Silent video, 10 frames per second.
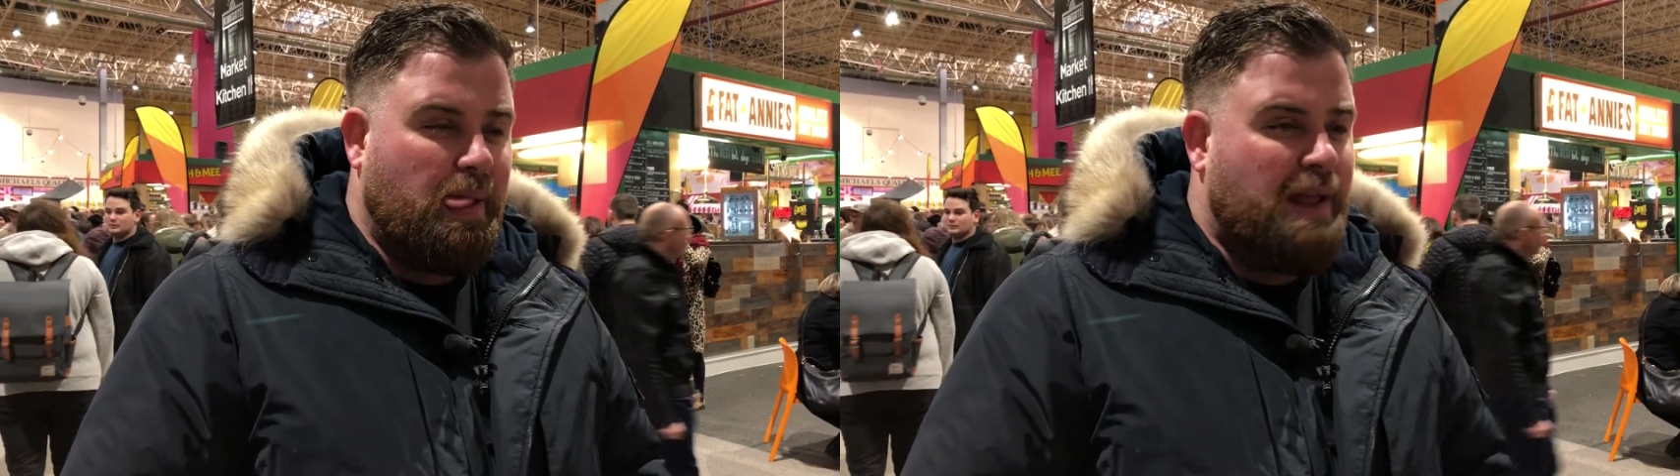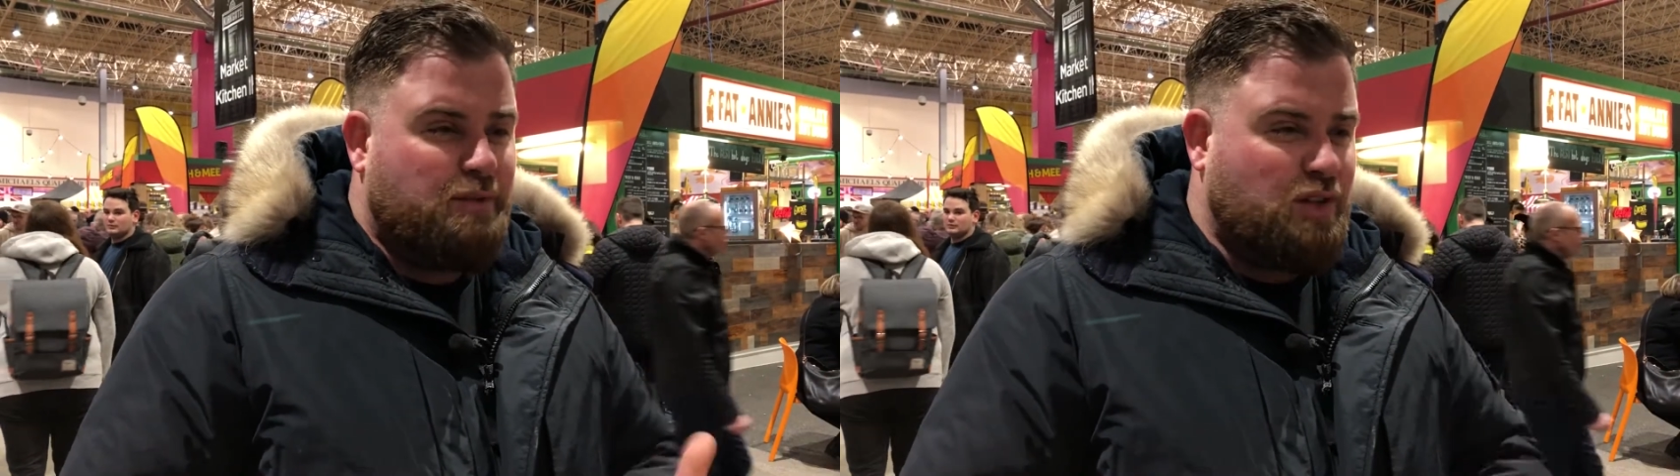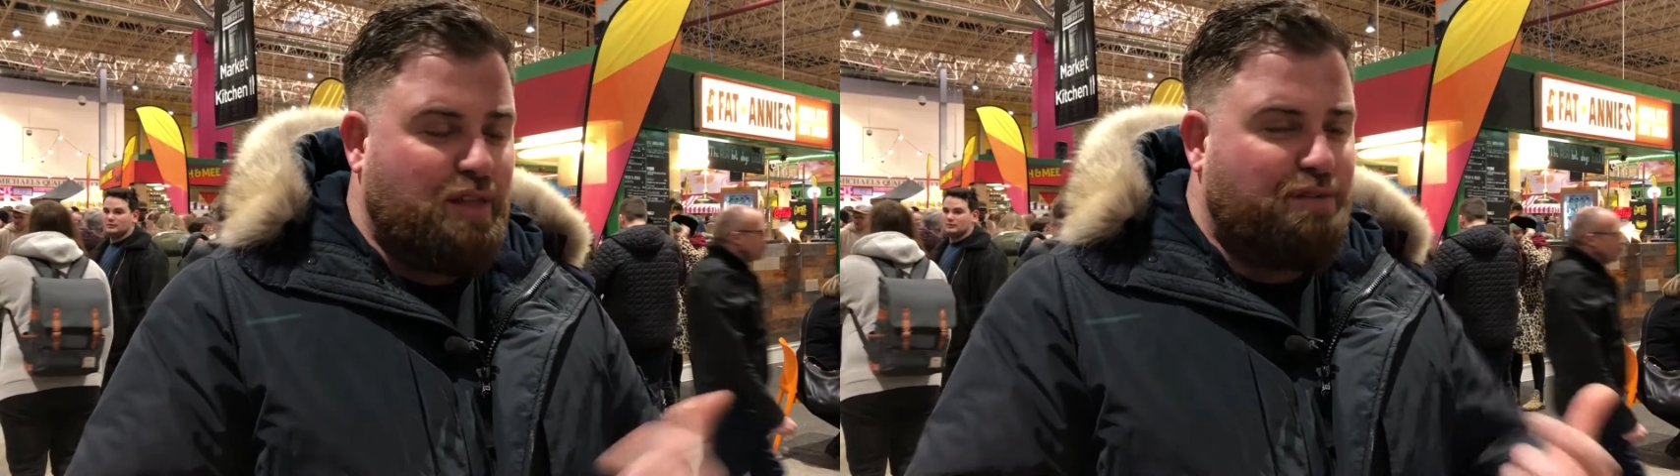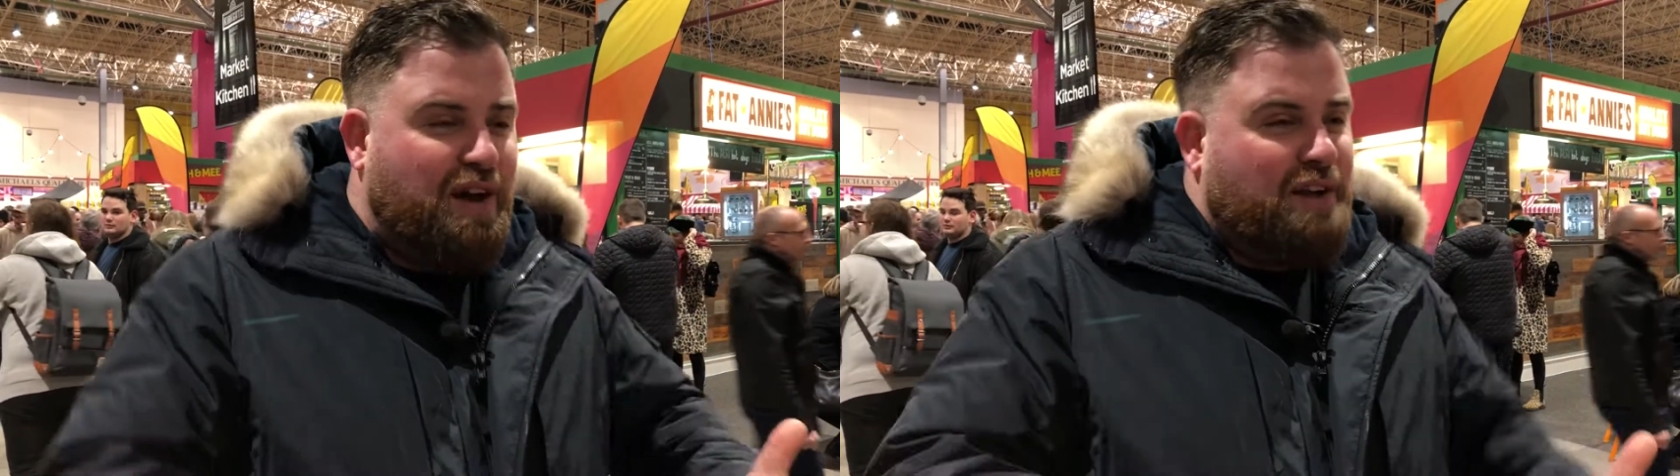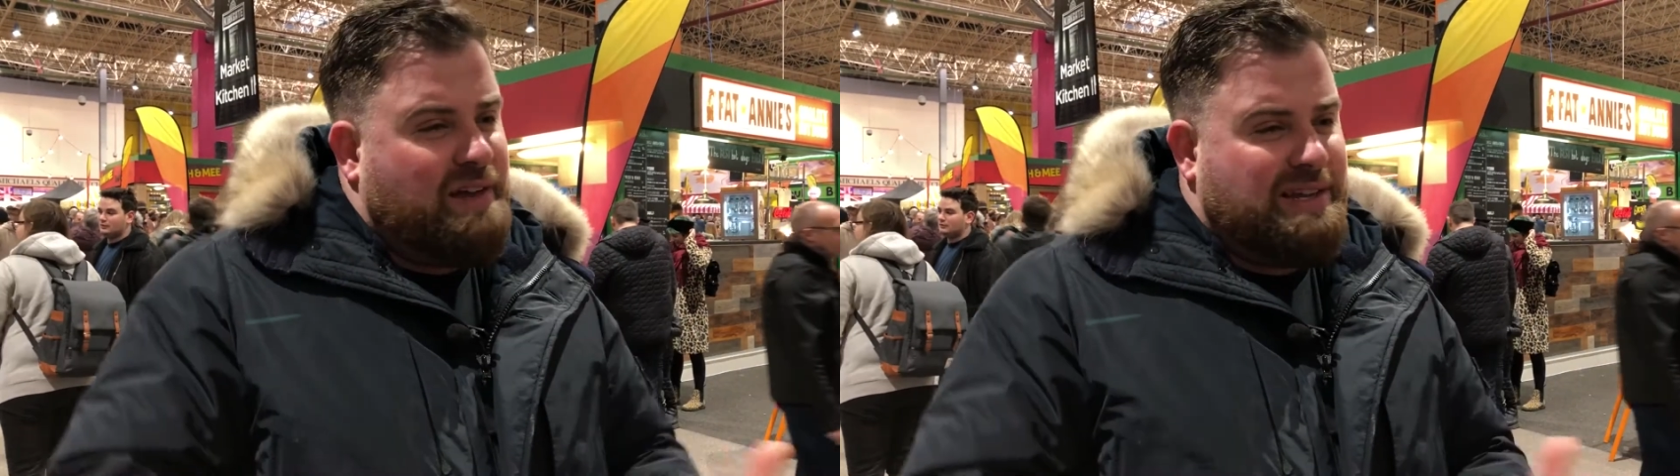It's like the
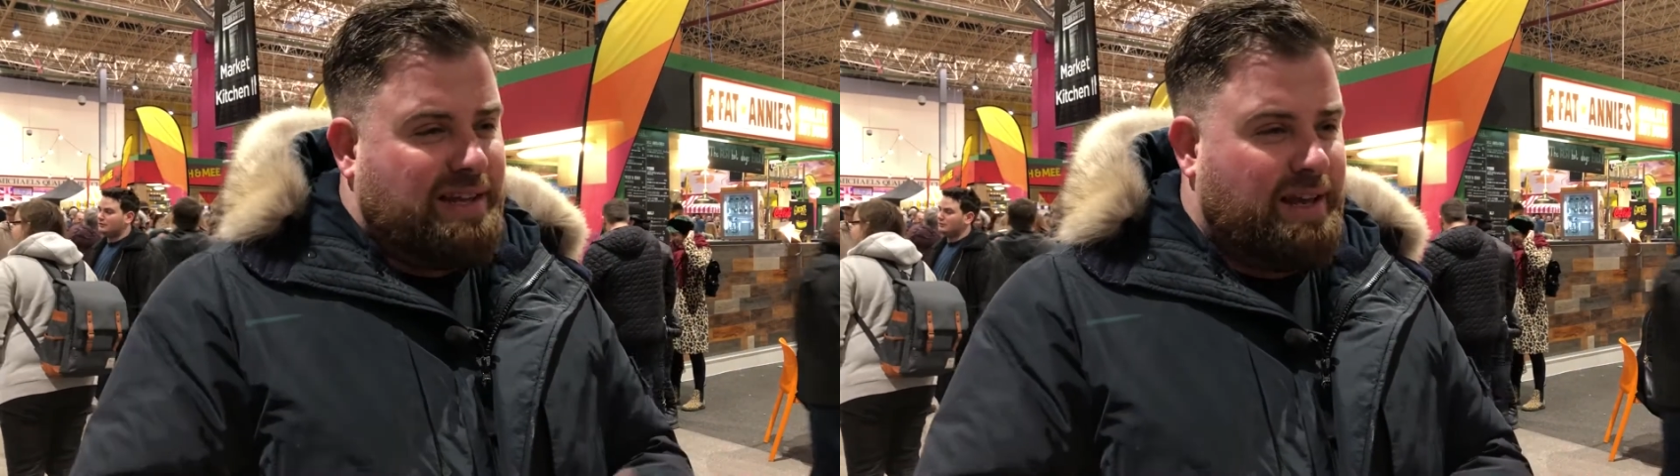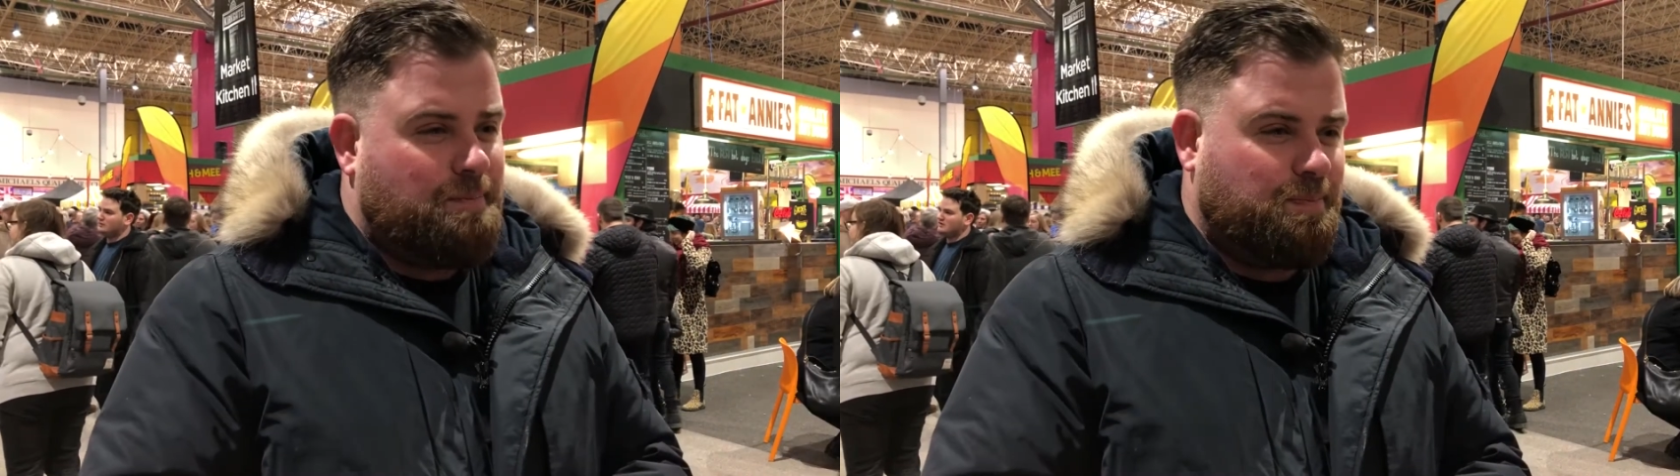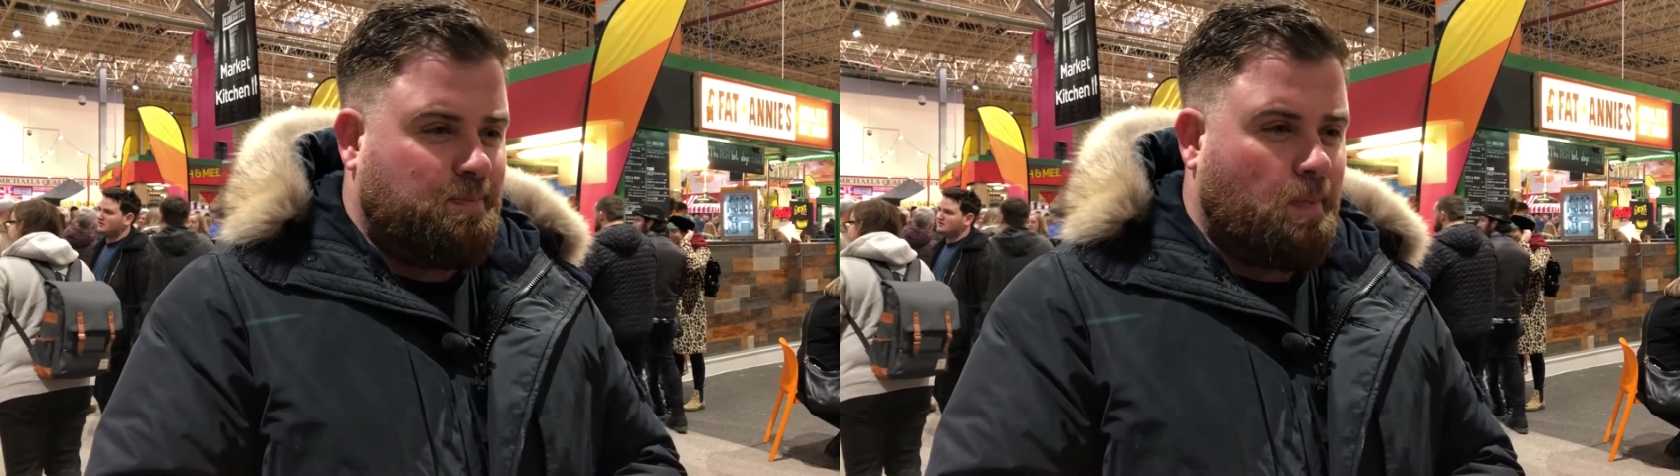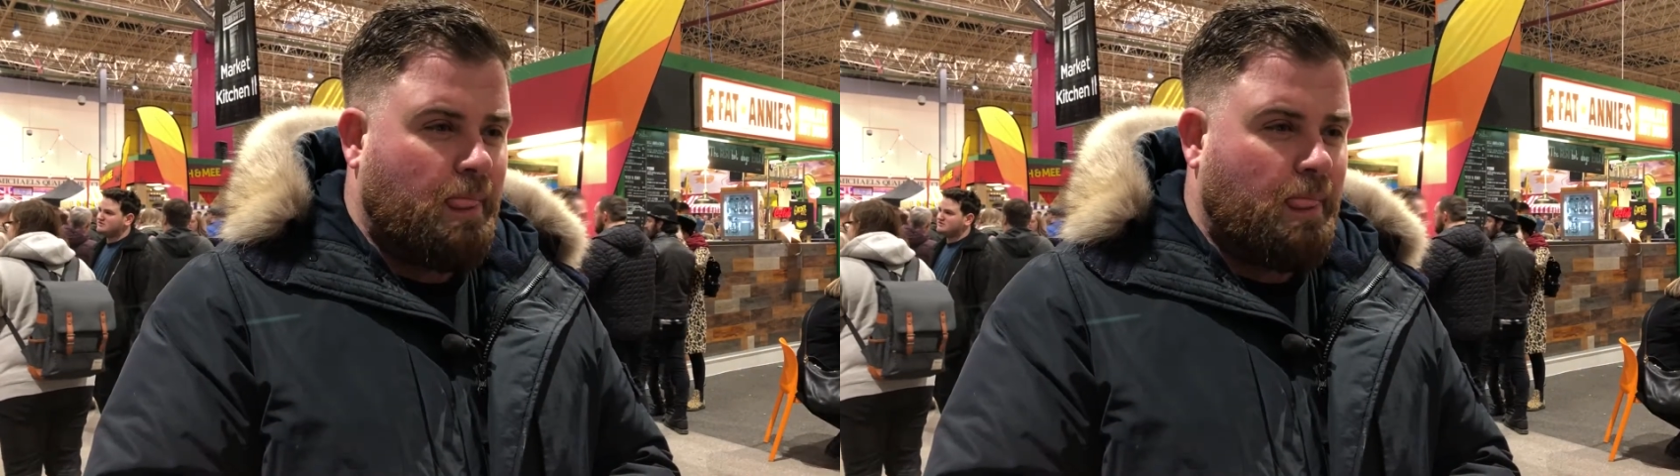fun of it, isn't it? Yeah.